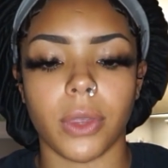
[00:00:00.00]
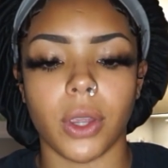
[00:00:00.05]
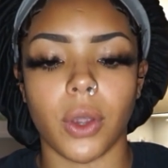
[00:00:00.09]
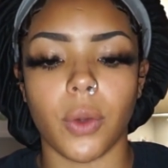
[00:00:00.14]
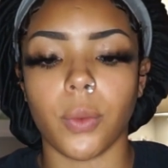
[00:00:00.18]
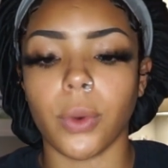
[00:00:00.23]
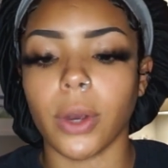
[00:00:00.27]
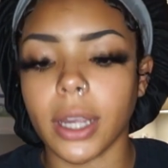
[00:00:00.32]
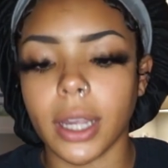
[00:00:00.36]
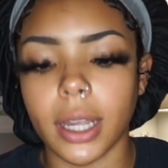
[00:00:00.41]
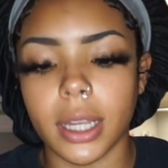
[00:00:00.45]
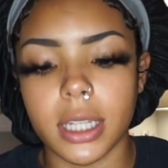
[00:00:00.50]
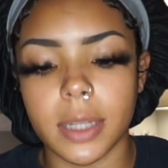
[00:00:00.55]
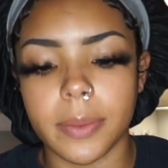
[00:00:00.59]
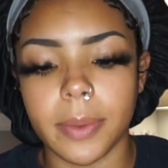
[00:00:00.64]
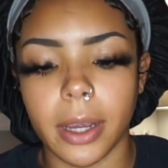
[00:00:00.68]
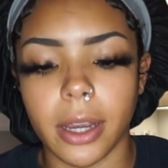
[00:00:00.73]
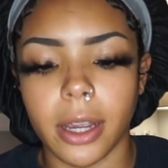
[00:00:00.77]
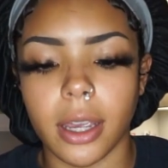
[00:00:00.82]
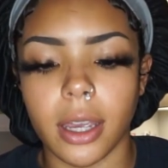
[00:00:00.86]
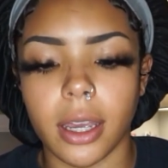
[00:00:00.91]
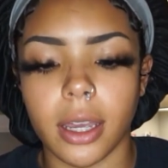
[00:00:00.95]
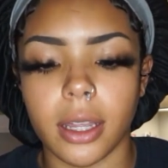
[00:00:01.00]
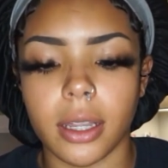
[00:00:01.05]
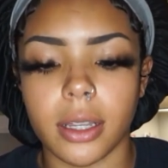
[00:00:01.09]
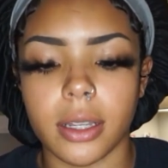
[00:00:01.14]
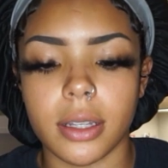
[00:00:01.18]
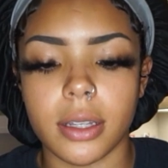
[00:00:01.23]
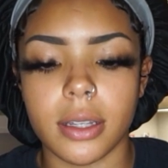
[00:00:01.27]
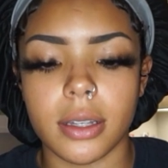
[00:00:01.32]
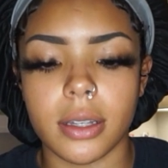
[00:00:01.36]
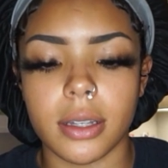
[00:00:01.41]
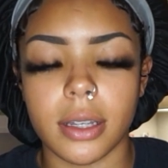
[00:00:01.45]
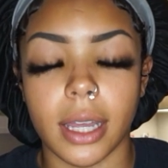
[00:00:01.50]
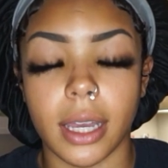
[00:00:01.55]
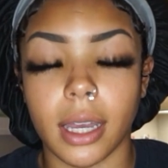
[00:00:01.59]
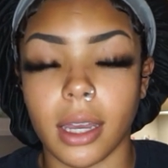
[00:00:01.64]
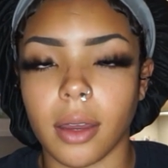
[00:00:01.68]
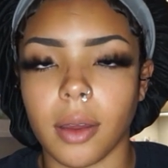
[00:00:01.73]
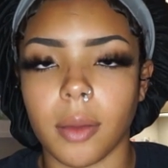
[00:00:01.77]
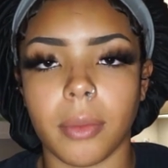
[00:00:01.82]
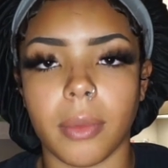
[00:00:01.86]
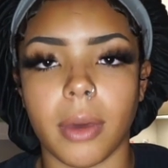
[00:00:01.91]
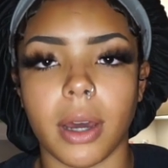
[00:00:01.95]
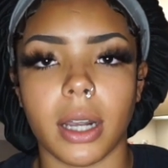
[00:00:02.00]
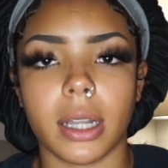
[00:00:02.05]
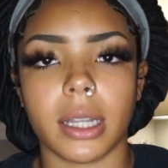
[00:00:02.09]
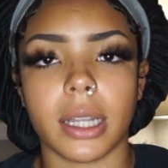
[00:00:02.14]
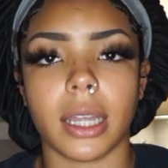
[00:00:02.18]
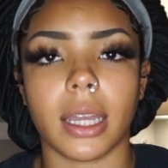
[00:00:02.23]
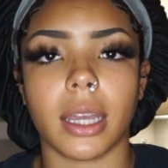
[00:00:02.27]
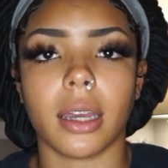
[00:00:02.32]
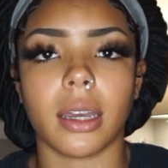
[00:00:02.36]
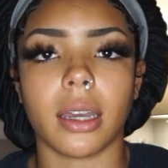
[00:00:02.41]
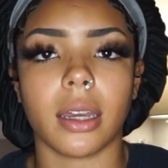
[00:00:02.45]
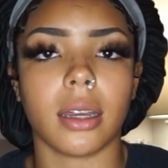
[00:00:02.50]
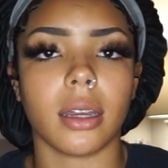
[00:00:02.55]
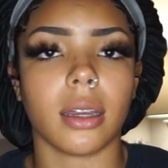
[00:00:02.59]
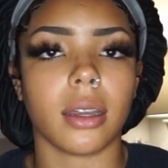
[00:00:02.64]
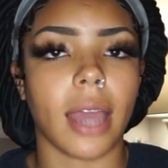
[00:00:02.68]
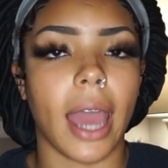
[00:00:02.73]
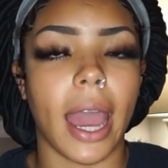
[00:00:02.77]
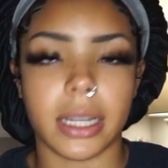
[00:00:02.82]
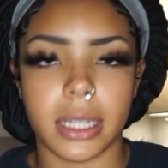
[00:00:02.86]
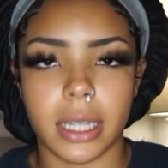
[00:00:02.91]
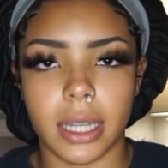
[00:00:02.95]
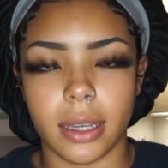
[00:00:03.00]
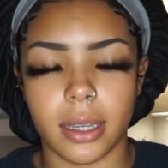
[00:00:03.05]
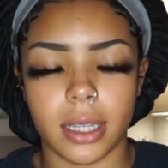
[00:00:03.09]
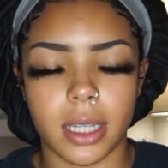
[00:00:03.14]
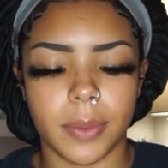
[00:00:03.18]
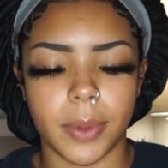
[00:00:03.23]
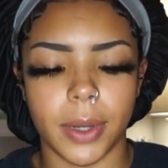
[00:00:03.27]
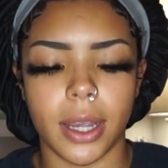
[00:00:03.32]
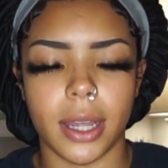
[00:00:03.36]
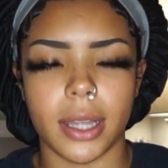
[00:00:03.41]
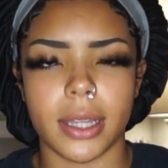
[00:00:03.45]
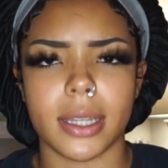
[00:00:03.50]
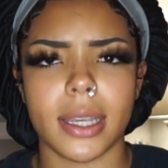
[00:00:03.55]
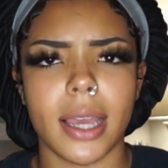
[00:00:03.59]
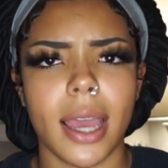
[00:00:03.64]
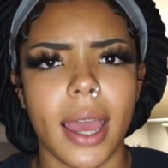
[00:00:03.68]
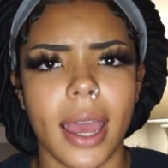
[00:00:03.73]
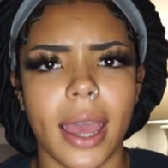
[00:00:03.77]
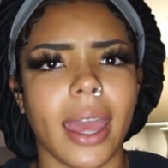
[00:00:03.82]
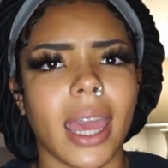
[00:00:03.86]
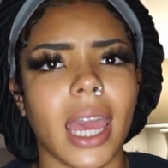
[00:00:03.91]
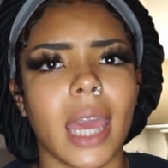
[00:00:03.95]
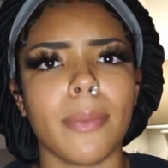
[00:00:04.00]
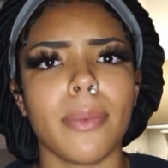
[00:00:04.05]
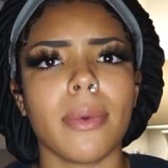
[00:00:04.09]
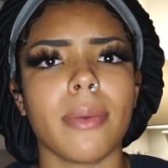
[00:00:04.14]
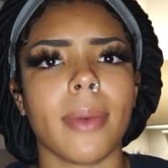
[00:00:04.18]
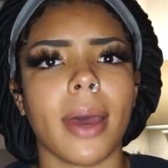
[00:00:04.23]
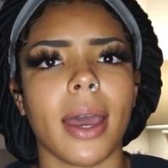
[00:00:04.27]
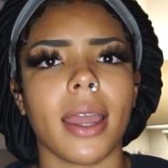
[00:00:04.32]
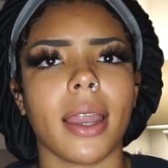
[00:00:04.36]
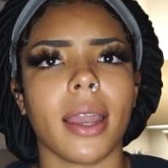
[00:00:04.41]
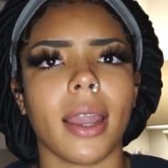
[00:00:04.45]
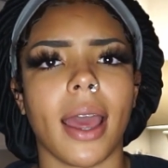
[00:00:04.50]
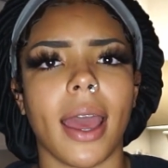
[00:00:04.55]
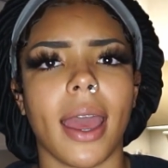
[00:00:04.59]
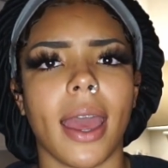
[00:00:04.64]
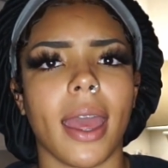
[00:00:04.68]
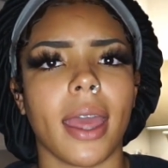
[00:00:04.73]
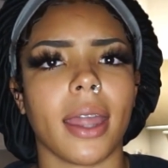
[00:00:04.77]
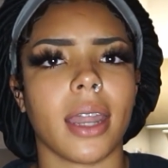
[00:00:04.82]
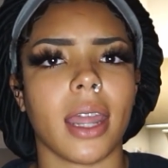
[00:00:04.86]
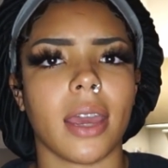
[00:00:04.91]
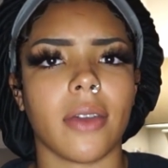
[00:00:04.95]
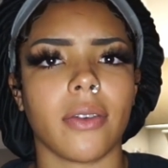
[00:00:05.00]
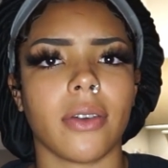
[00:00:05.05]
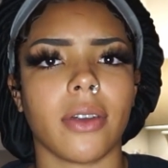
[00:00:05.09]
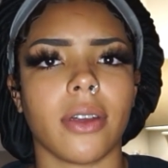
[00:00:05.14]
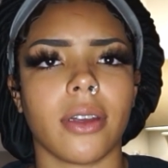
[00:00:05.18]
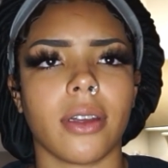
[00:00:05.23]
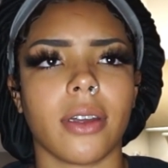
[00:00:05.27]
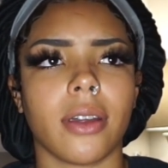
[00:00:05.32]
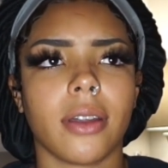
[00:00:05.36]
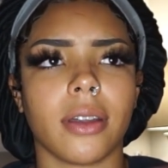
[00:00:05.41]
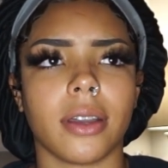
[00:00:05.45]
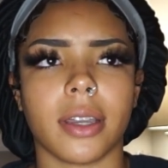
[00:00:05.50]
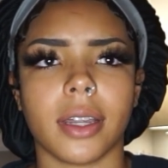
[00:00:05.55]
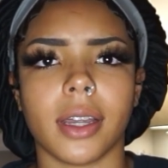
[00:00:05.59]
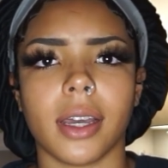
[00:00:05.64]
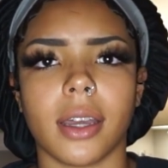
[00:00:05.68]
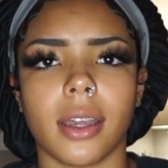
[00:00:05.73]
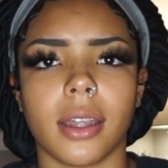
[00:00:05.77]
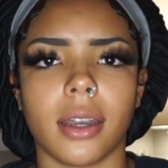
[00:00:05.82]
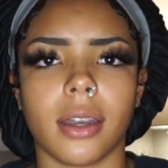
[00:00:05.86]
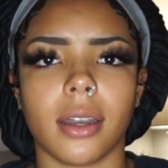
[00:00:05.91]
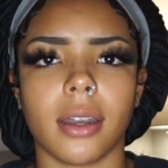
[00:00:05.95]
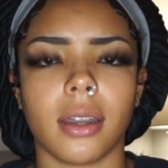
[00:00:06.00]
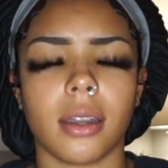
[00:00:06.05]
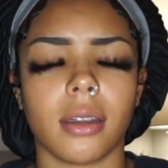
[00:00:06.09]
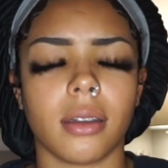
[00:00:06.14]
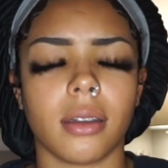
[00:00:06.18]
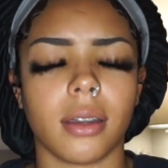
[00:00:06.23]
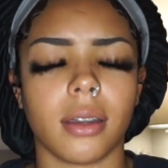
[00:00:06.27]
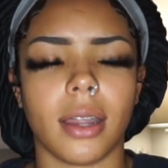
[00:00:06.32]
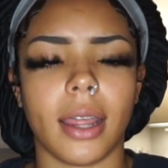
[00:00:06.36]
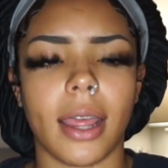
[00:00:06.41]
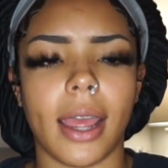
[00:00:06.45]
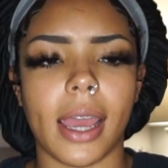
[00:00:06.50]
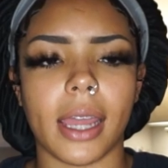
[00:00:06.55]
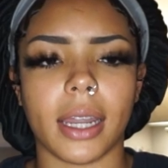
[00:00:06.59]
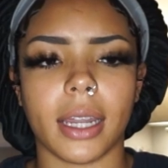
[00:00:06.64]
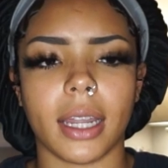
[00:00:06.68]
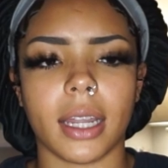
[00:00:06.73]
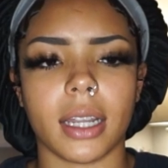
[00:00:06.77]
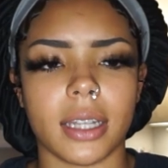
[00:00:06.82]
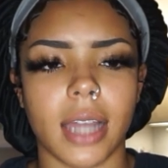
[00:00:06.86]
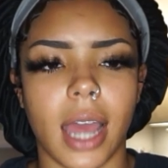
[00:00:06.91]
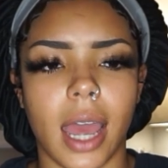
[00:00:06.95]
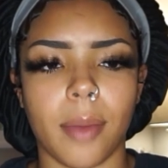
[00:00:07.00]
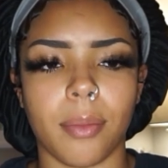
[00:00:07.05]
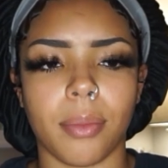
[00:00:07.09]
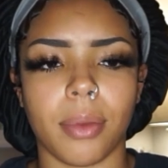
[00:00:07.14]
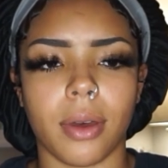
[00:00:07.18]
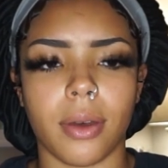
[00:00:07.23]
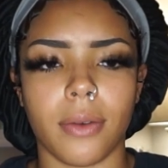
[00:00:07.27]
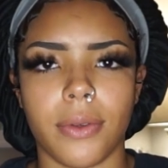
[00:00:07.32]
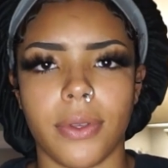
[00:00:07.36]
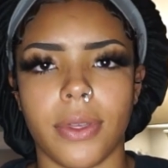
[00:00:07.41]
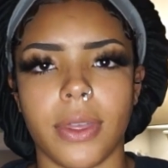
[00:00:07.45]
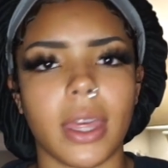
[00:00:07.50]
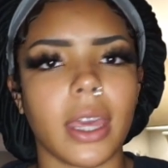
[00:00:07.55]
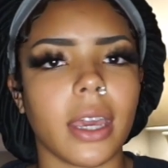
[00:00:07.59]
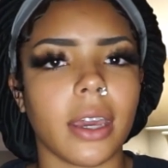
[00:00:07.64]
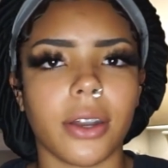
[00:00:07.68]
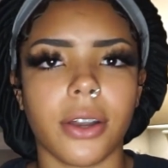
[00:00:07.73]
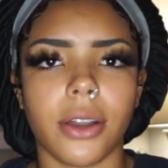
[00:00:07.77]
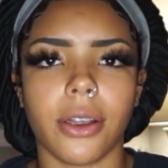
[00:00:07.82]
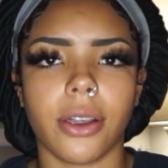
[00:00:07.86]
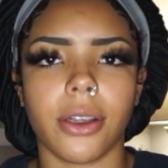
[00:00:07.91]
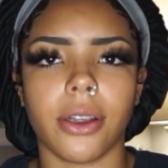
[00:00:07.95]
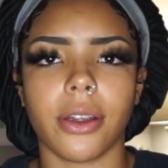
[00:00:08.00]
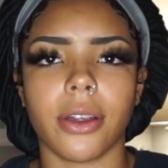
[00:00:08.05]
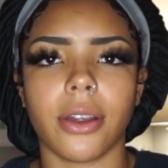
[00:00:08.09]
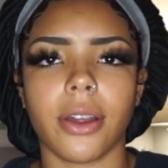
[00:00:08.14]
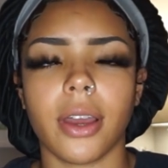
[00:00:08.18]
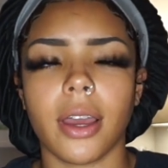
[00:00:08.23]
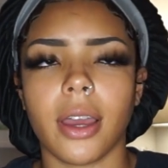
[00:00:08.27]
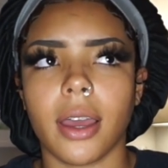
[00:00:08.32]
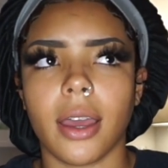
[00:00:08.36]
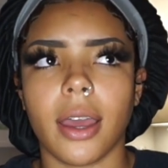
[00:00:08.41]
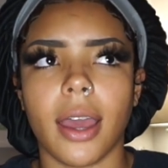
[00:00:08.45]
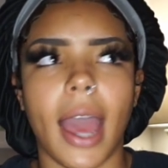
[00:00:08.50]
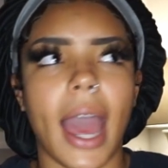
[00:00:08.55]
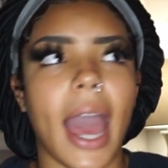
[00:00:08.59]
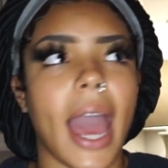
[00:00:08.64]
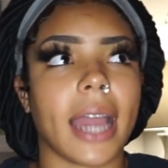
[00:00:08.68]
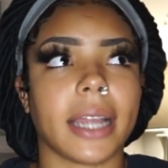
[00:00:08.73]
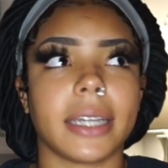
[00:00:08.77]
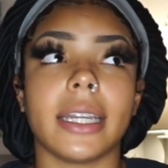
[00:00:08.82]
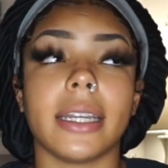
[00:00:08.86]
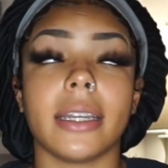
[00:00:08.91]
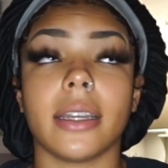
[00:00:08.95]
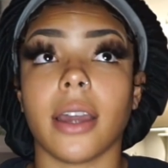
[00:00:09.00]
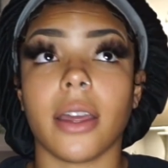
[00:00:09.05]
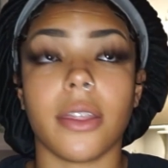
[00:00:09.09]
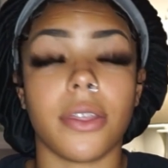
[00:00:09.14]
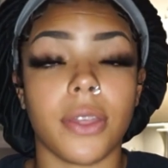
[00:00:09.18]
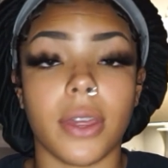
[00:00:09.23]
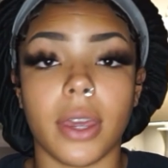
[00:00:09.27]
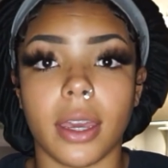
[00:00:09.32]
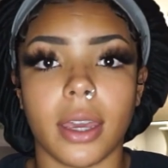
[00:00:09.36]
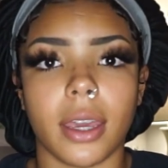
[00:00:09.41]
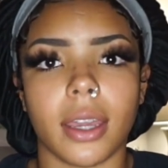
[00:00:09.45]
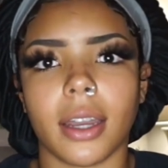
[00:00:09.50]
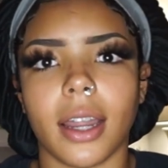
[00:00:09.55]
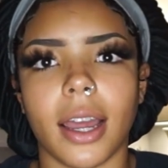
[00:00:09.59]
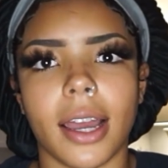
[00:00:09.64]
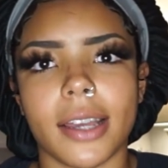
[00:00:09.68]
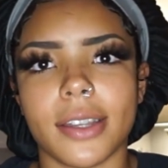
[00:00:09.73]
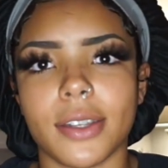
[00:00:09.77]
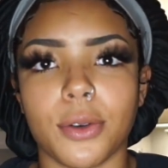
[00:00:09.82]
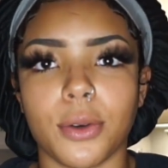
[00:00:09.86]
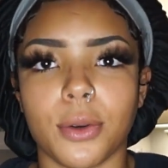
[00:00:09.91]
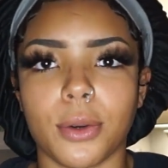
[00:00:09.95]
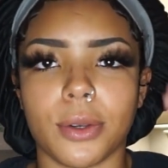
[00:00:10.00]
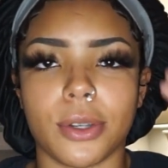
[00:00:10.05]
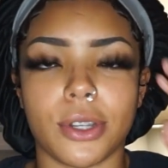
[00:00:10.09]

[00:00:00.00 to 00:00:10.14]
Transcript: work experience like modeling acting experience and keep in mind i had never done any type of theater, acting, nothing in high school.